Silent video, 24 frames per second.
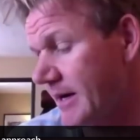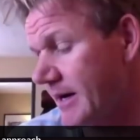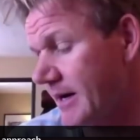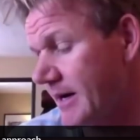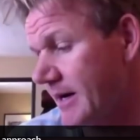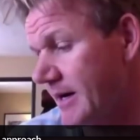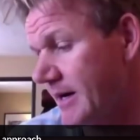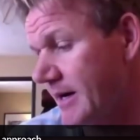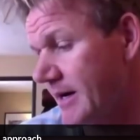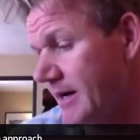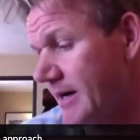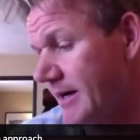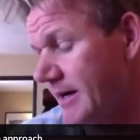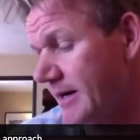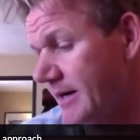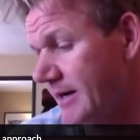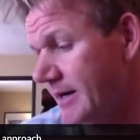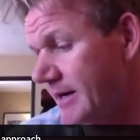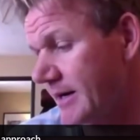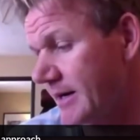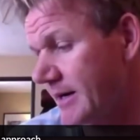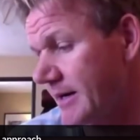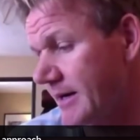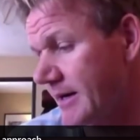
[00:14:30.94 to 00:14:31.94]
I
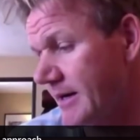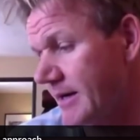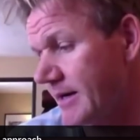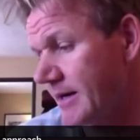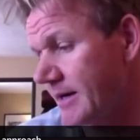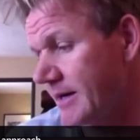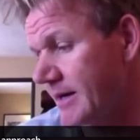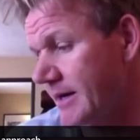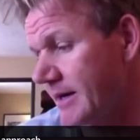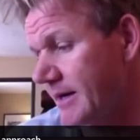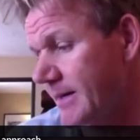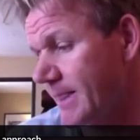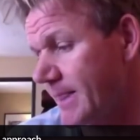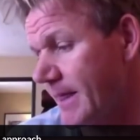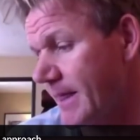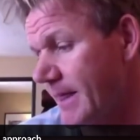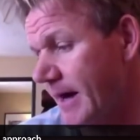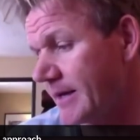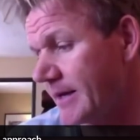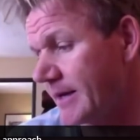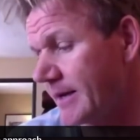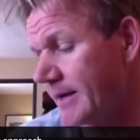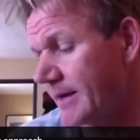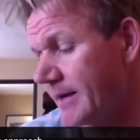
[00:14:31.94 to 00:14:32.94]

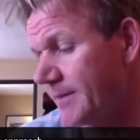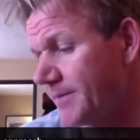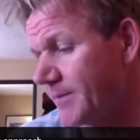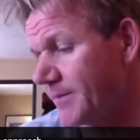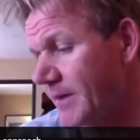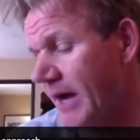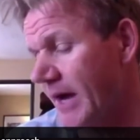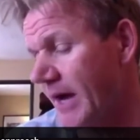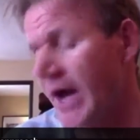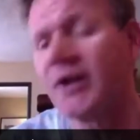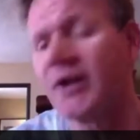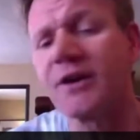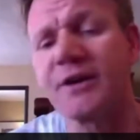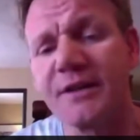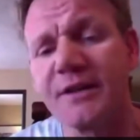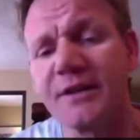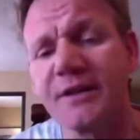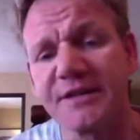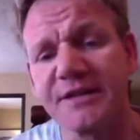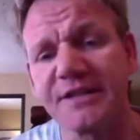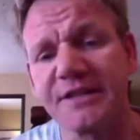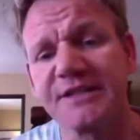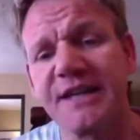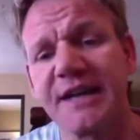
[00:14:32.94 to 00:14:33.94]
look at the
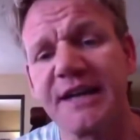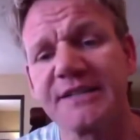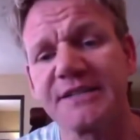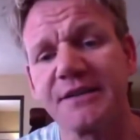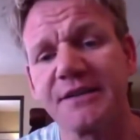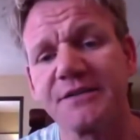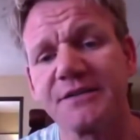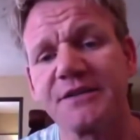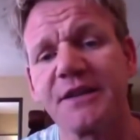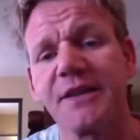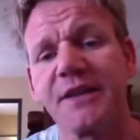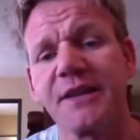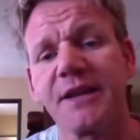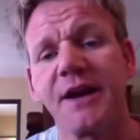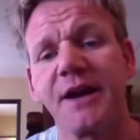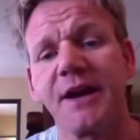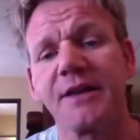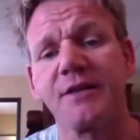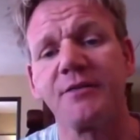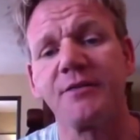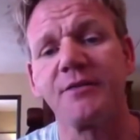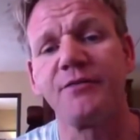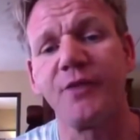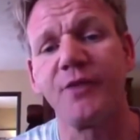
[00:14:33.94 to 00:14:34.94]
success of something like
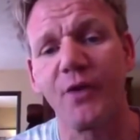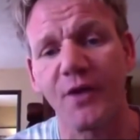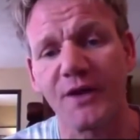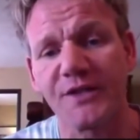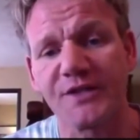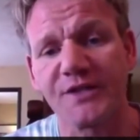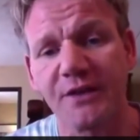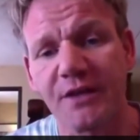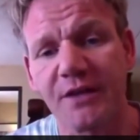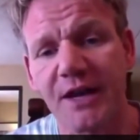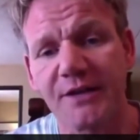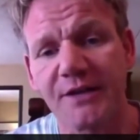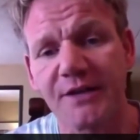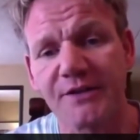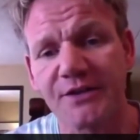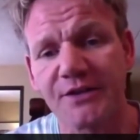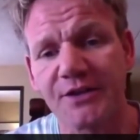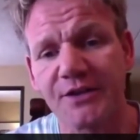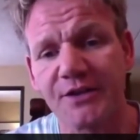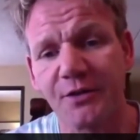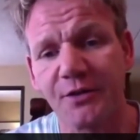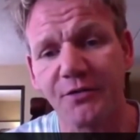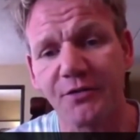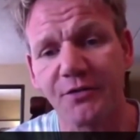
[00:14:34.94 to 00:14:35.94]
The Voice over the
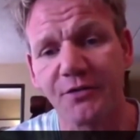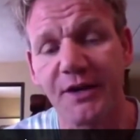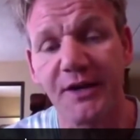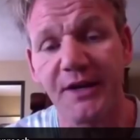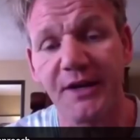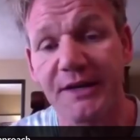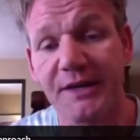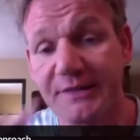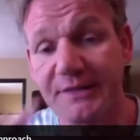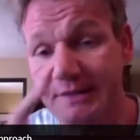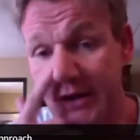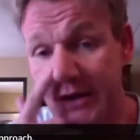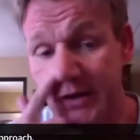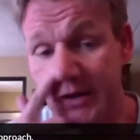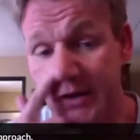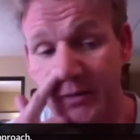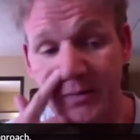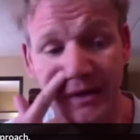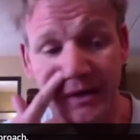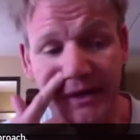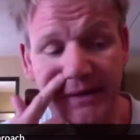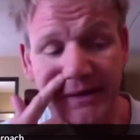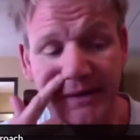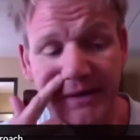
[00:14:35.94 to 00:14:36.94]
last 2 or 3 years
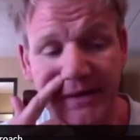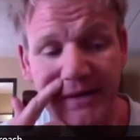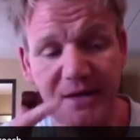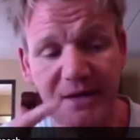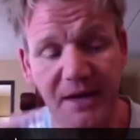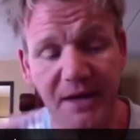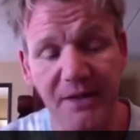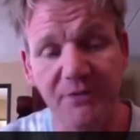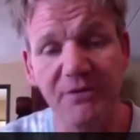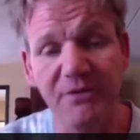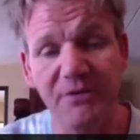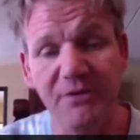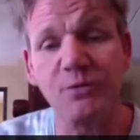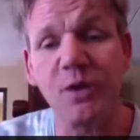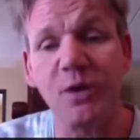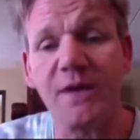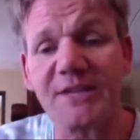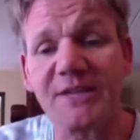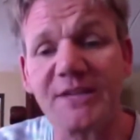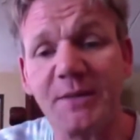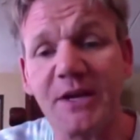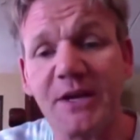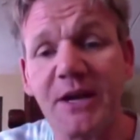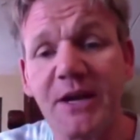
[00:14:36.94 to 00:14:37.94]
globally. And the reason
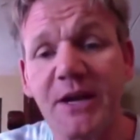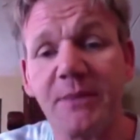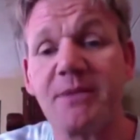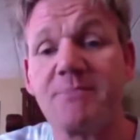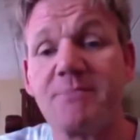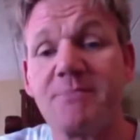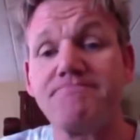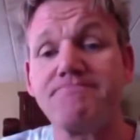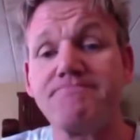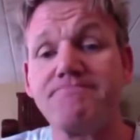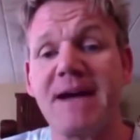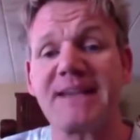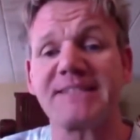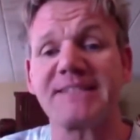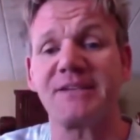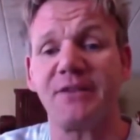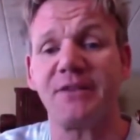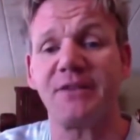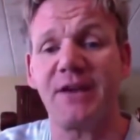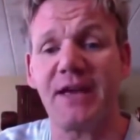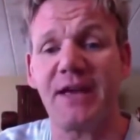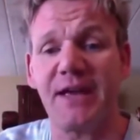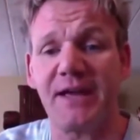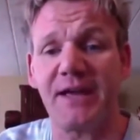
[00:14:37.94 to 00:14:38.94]
why that's become a
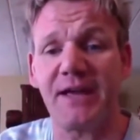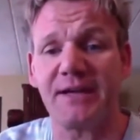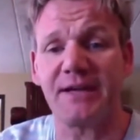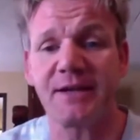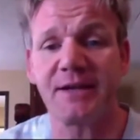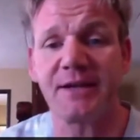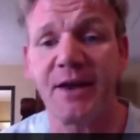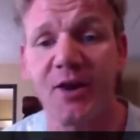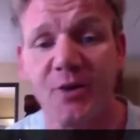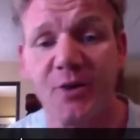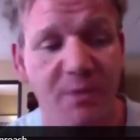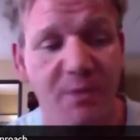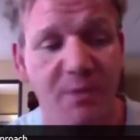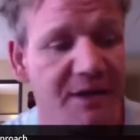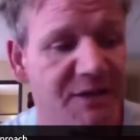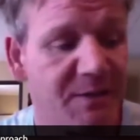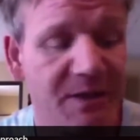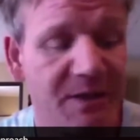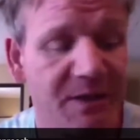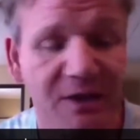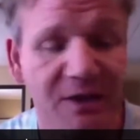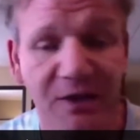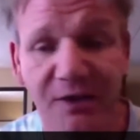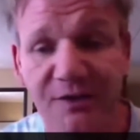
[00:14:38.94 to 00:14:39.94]
massive hit
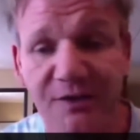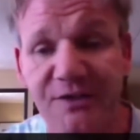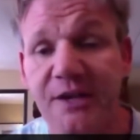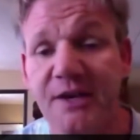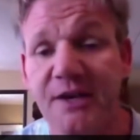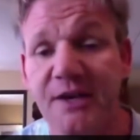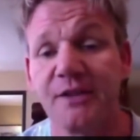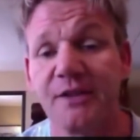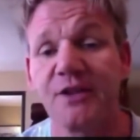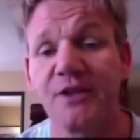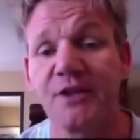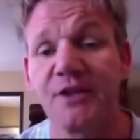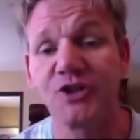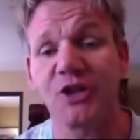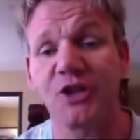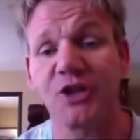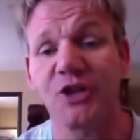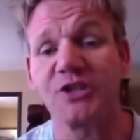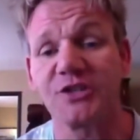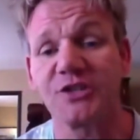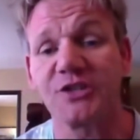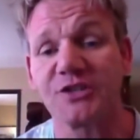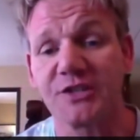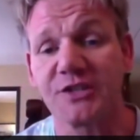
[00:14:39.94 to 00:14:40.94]
globally is because the
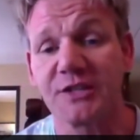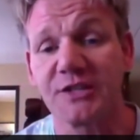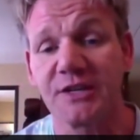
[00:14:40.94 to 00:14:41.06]
judge